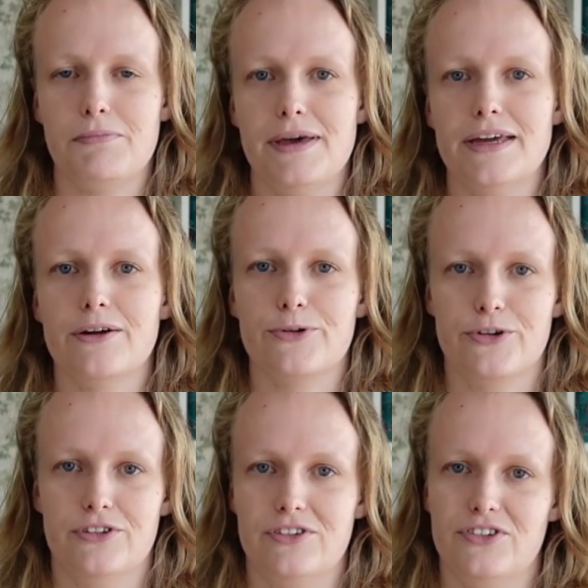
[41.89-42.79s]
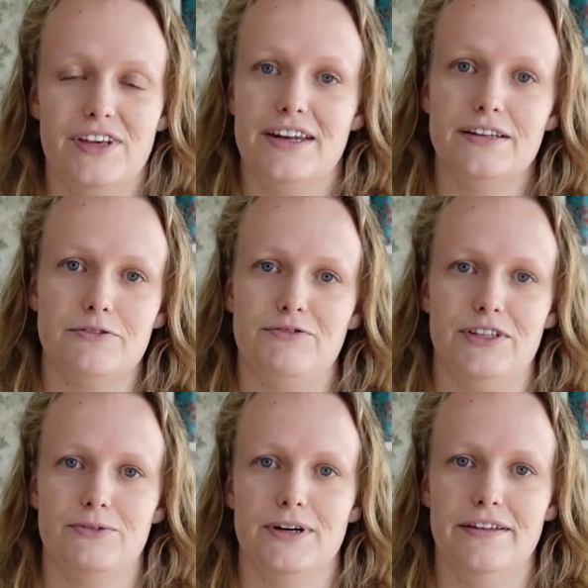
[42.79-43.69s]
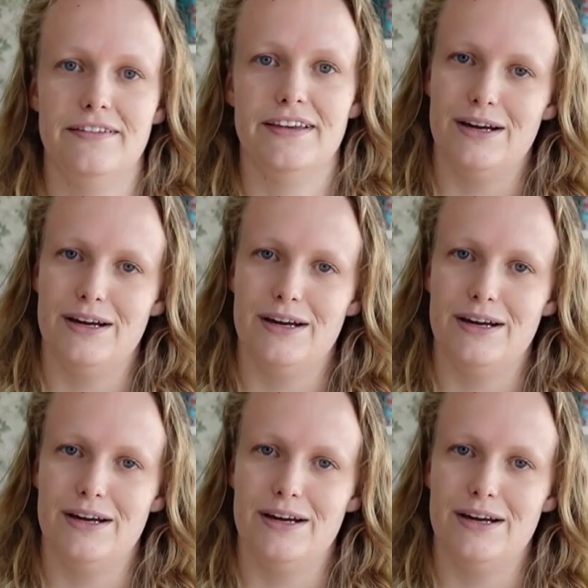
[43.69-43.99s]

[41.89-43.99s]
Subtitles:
making a corset is getting the fit right.